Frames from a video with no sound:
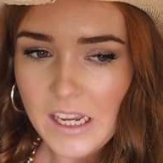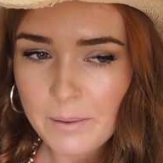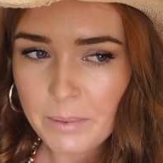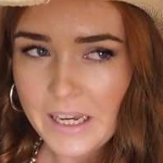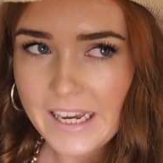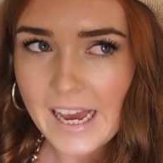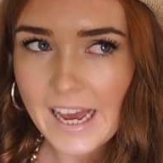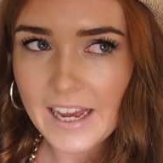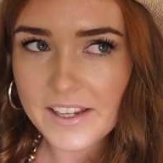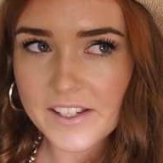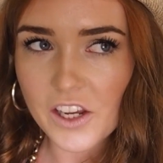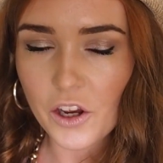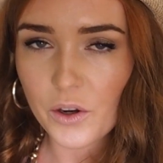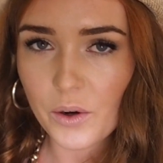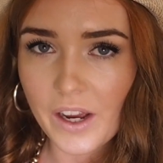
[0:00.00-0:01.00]
But yeah,
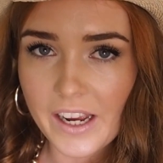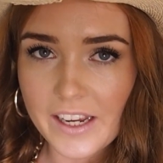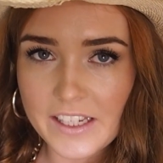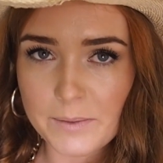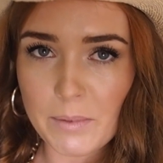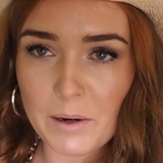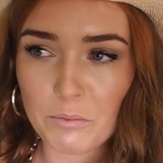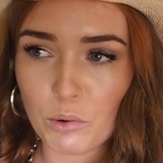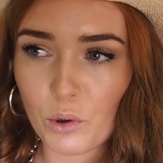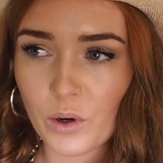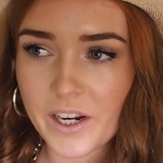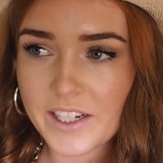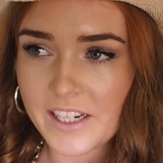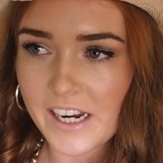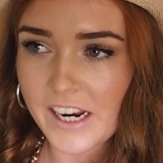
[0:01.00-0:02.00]
so it has been
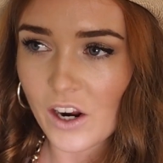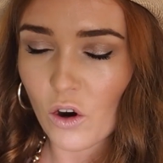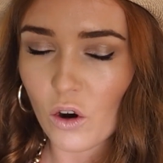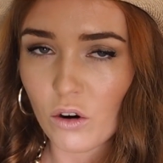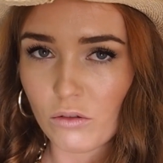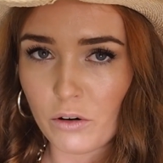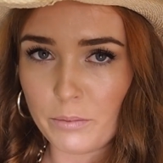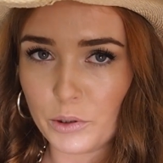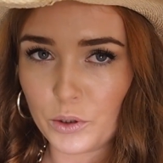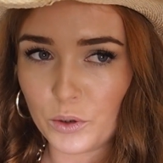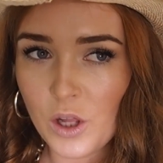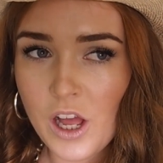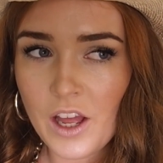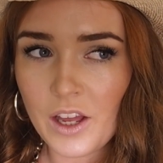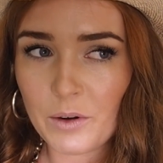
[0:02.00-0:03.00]
pretty
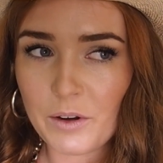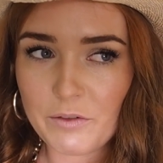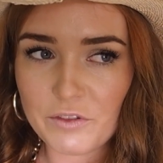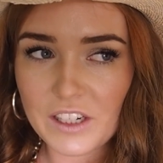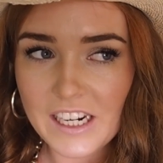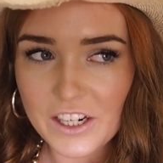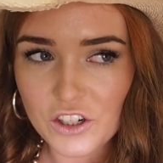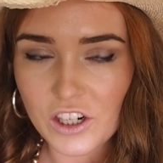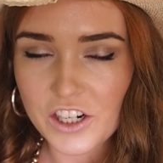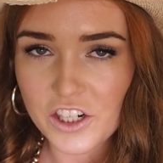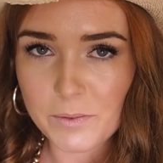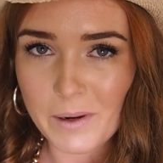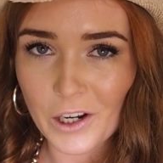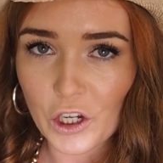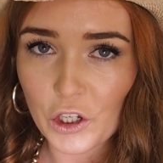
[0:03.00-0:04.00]
horrible. We've literally
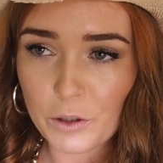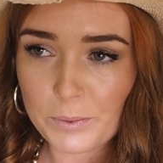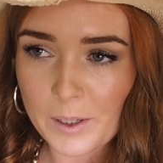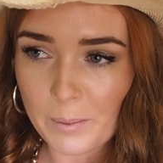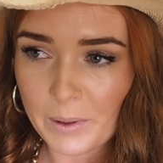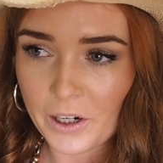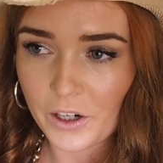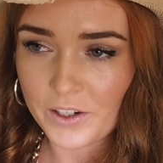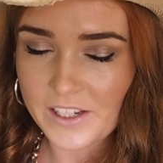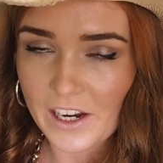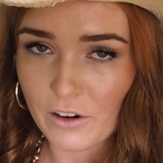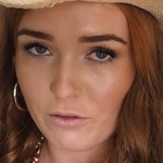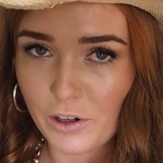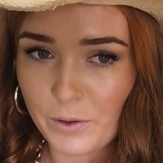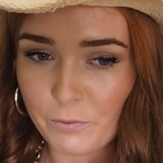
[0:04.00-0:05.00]
just been cooped up in a
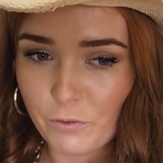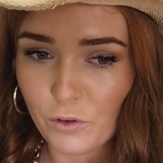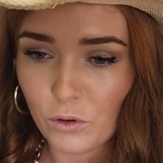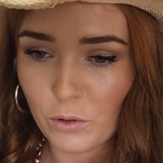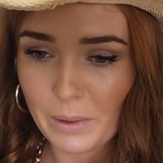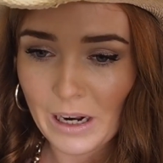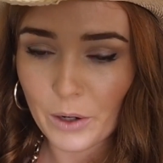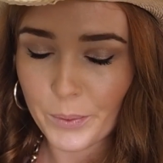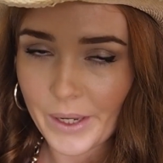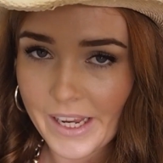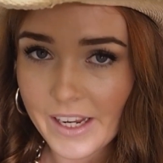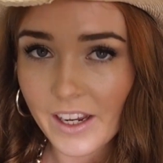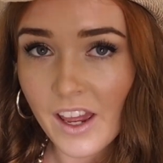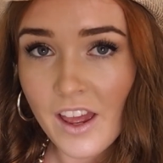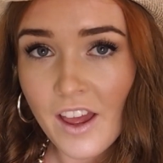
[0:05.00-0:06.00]
hotel room for about a
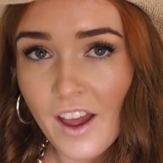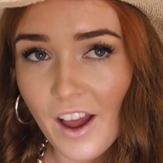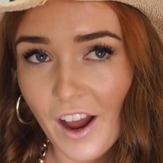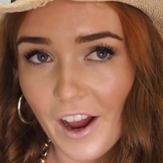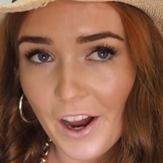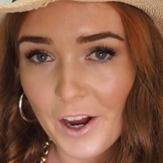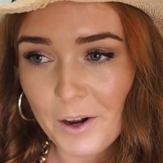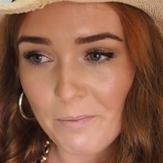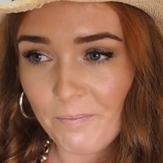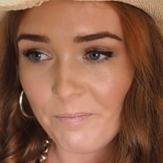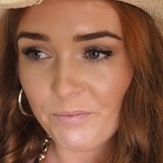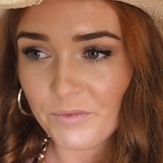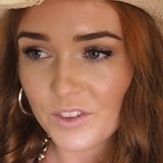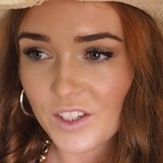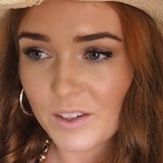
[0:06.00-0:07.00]
week
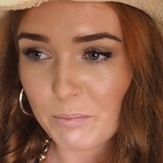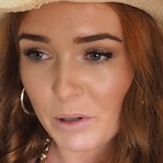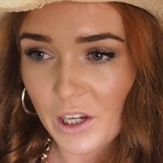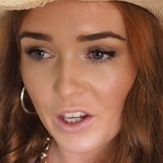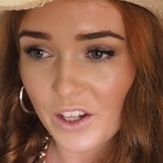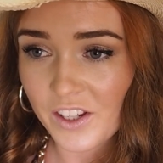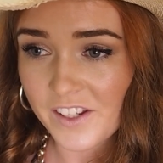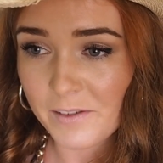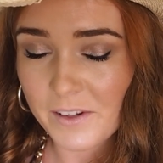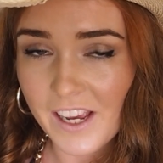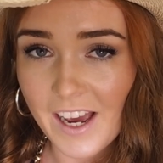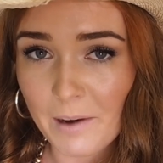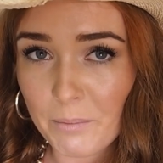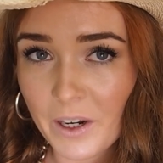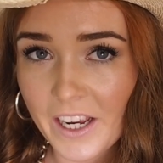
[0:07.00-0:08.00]
because
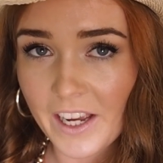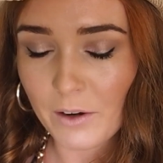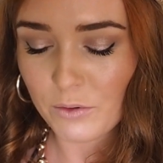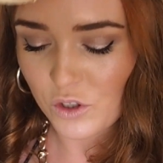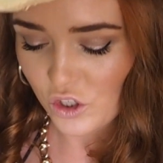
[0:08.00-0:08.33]
yeah, my ear was